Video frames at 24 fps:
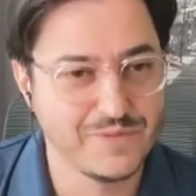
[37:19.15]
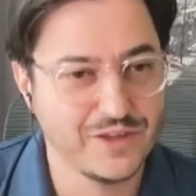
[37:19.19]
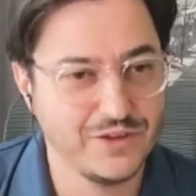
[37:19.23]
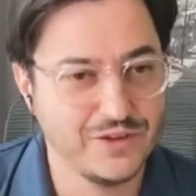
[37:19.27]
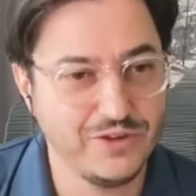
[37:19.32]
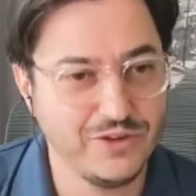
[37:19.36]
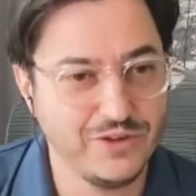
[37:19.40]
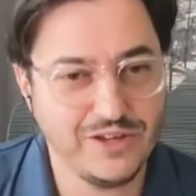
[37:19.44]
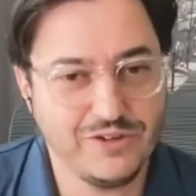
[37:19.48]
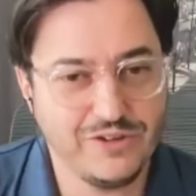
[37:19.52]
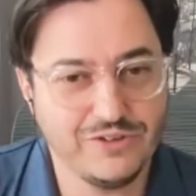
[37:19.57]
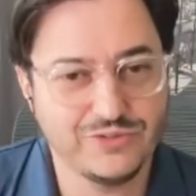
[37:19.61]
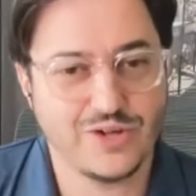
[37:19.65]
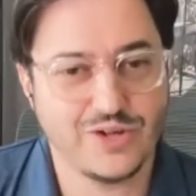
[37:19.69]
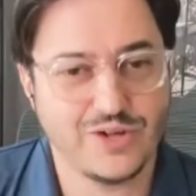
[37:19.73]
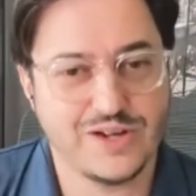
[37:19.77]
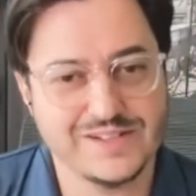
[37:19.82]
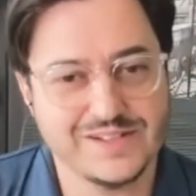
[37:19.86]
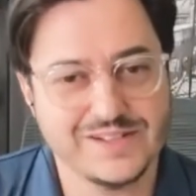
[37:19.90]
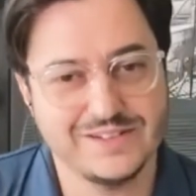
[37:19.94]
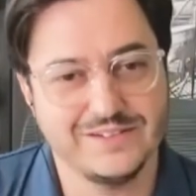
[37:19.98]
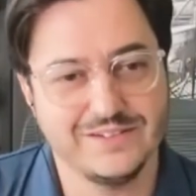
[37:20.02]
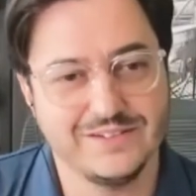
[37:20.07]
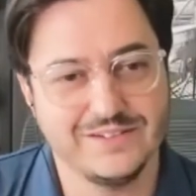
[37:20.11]
You cannot
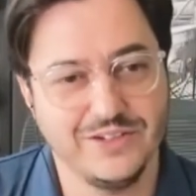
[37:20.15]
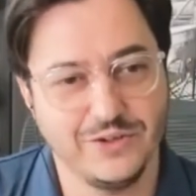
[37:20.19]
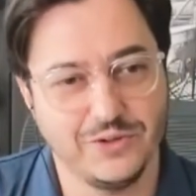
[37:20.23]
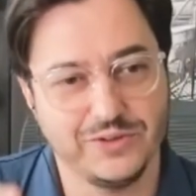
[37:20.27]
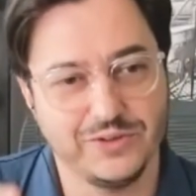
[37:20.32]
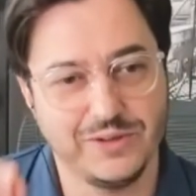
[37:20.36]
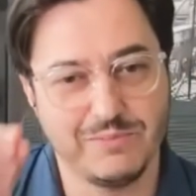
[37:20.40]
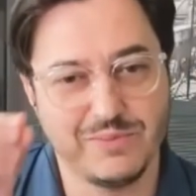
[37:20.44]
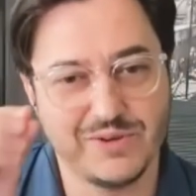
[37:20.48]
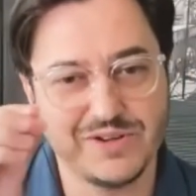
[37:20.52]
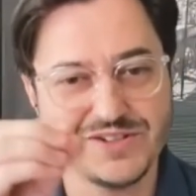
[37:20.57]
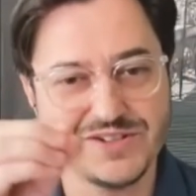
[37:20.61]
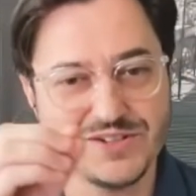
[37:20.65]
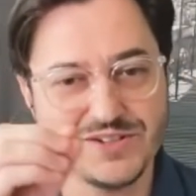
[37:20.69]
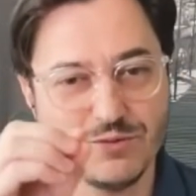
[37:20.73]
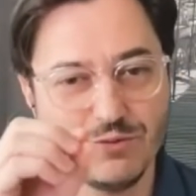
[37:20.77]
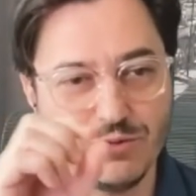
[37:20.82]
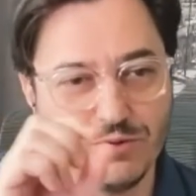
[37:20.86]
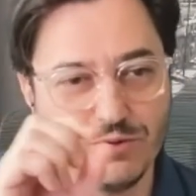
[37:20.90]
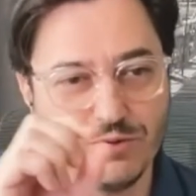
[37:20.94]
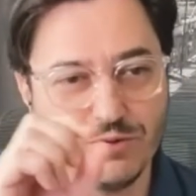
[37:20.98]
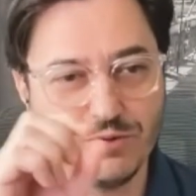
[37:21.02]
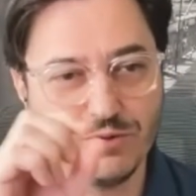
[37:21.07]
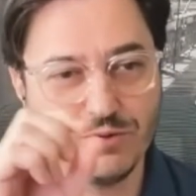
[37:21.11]
trust, you know, the person
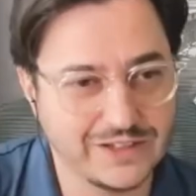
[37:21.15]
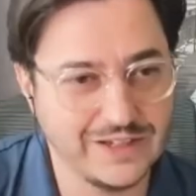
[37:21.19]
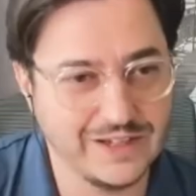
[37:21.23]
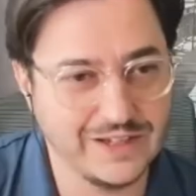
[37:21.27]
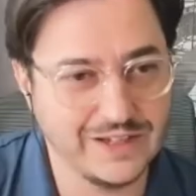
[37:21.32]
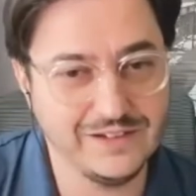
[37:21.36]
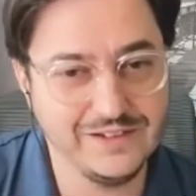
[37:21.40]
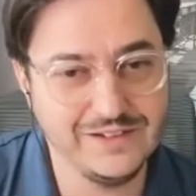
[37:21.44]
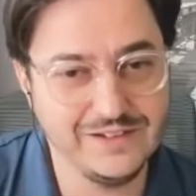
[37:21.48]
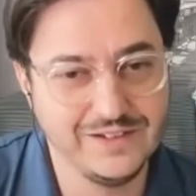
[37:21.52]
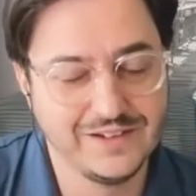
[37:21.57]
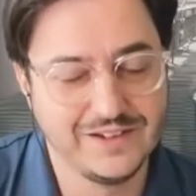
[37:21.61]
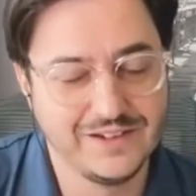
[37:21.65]
who logged in